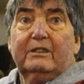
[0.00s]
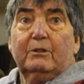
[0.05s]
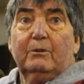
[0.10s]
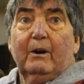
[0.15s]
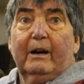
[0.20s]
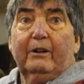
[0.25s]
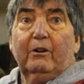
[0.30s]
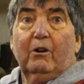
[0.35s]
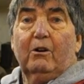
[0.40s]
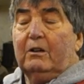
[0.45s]
to
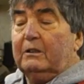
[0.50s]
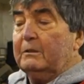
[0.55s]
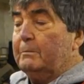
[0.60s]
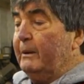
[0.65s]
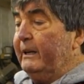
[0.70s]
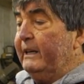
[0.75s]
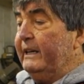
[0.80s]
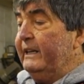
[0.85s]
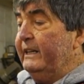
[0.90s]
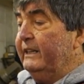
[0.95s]
unlock the
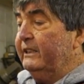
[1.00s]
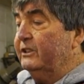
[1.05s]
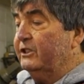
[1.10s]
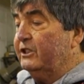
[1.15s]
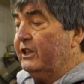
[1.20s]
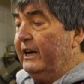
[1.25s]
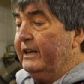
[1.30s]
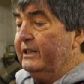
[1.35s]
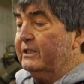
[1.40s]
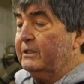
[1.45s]
blade and
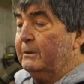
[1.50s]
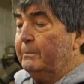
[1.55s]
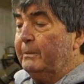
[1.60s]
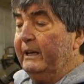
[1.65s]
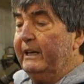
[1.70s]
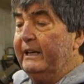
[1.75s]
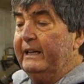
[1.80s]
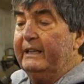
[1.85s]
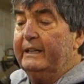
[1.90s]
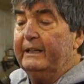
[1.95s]
change the
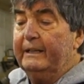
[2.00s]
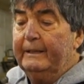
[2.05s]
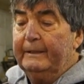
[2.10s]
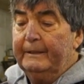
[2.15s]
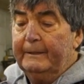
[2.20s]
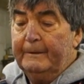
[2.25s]
blade.